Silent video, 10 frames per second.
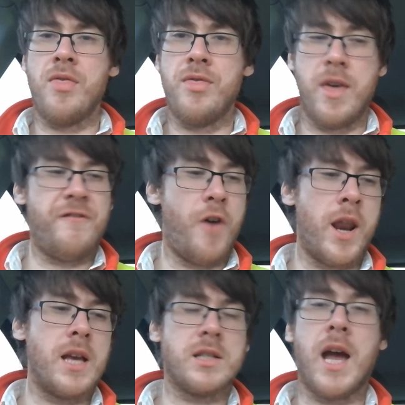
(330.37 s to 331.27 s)
the
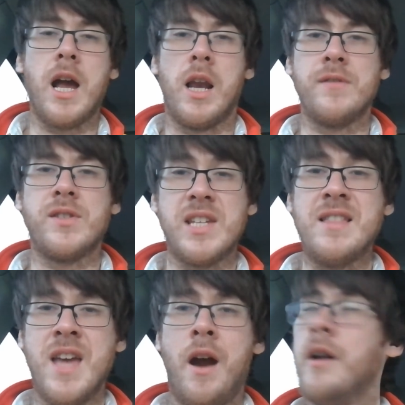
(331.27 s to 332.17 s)
funniest title I've seen
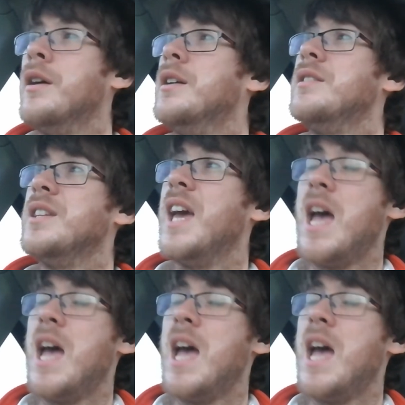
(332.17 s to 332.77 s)
there today.